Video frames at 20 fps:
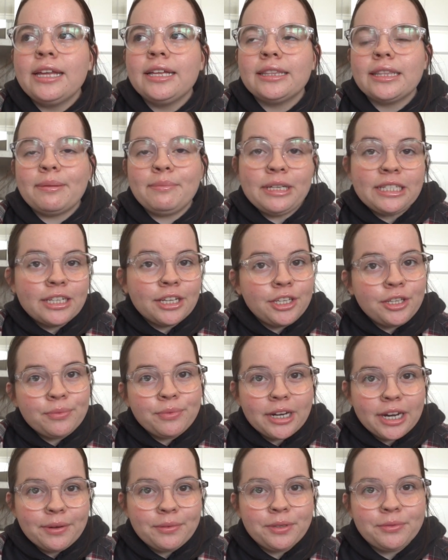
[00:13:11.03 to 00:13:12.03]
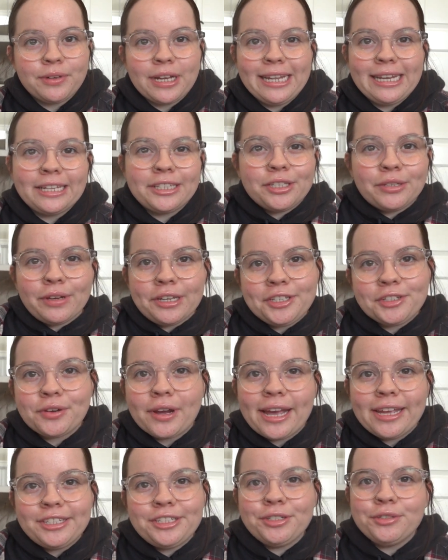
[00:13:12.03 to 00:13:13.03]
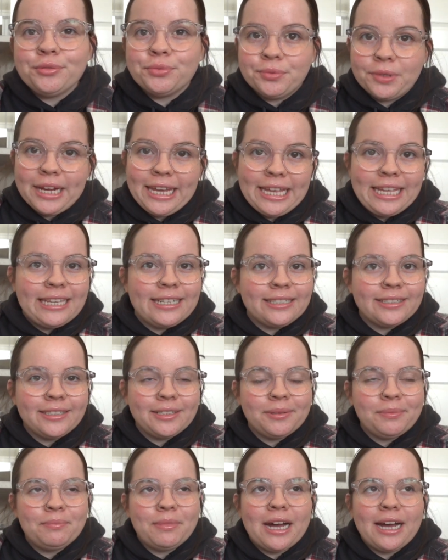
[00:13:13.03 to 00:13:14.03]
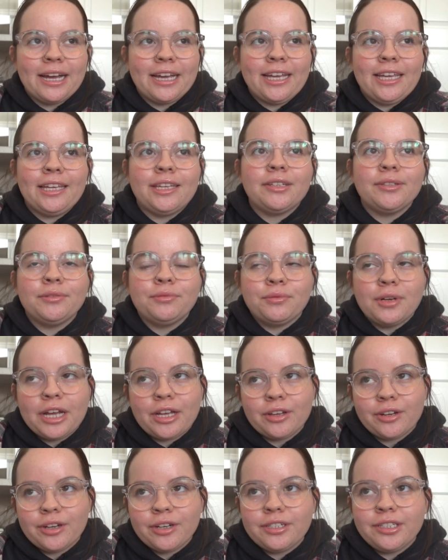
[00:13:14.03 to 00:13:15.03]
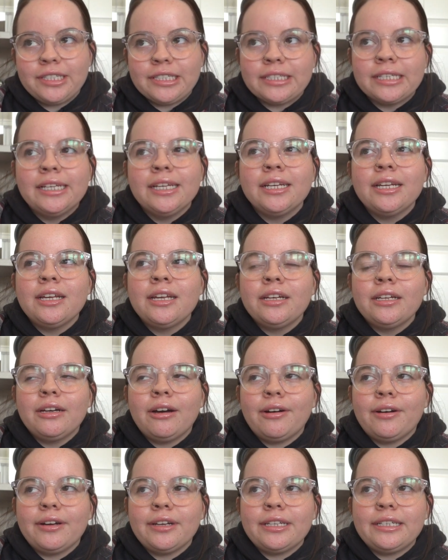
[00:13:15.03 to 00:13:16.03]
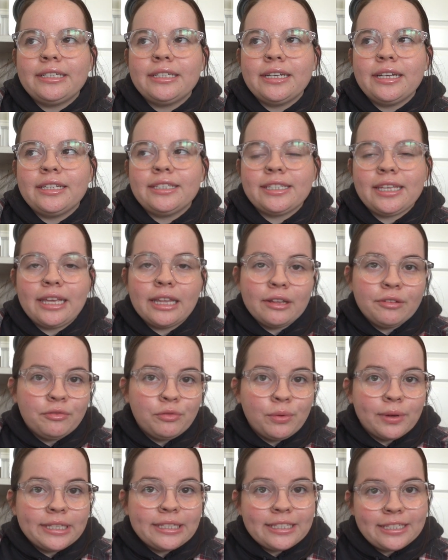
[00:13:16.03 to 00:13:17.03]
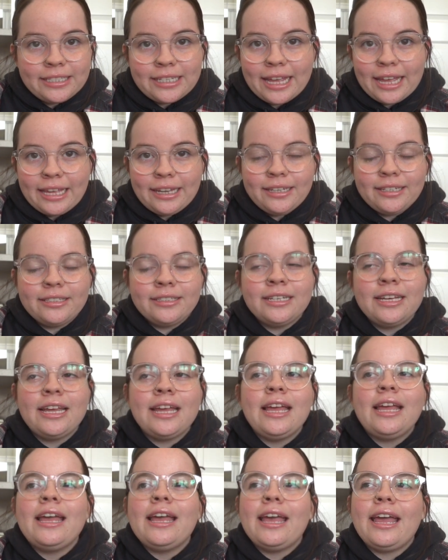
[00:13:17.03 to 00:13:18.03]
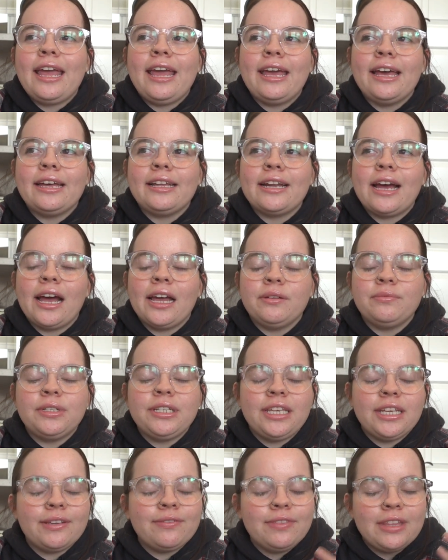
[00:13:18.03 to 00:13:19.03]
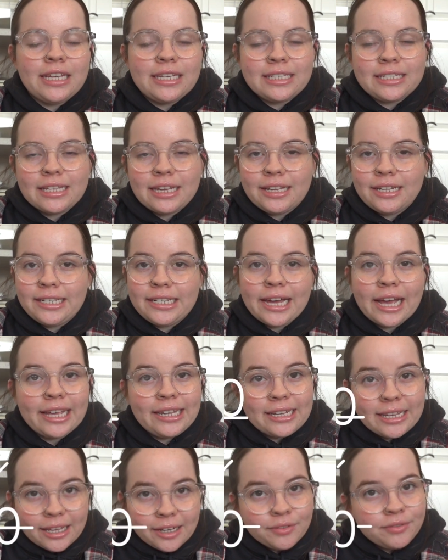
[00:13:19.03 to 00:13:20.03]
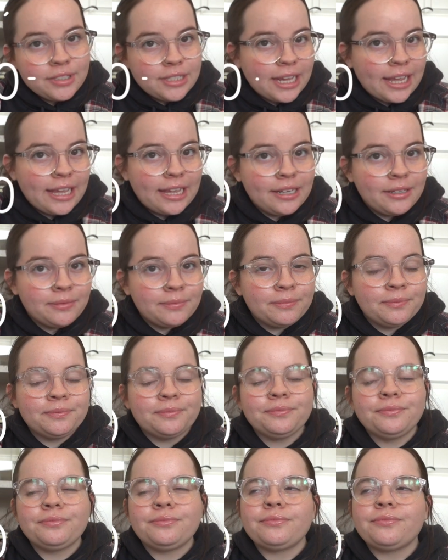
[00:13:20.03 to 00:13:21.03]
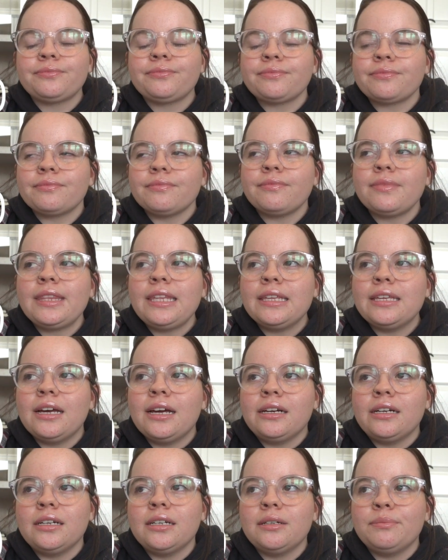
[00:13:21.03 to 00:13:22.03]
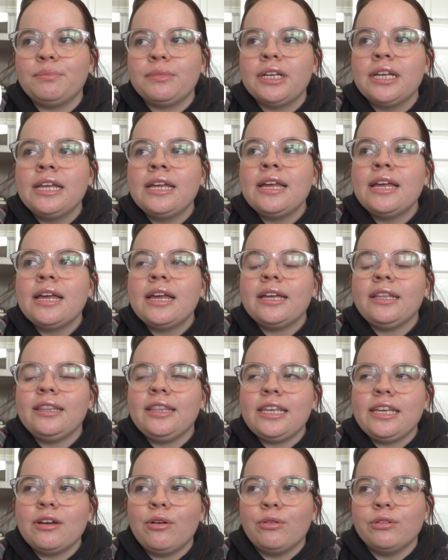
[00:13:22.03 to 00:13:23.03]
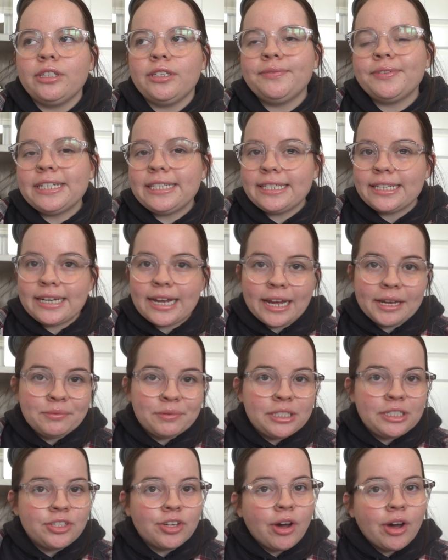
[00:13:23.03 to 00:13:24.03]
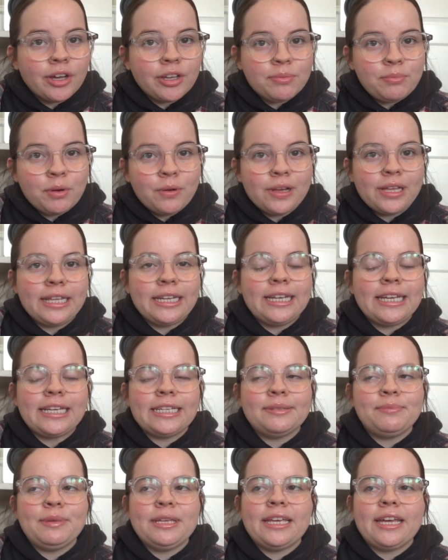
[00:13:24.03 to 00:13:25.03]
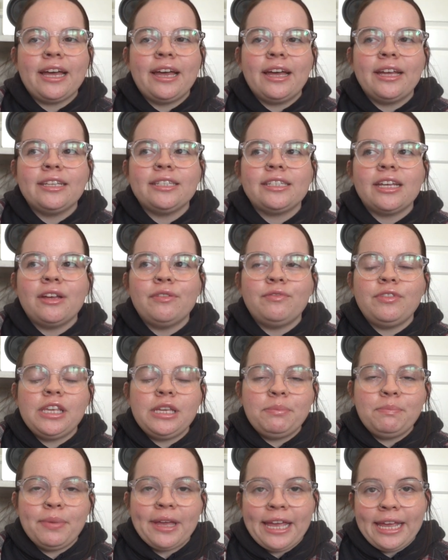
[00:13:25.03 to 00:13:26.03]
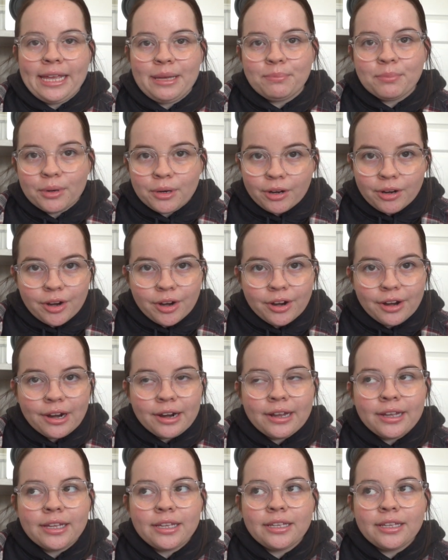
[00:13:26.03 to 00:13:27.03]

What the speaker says: Let me tell you what I would rate it. So I try to rate my records on a scale of 1 to 10. And I would give this a 9 out of 10. The only reason I would dock a point is because of the paper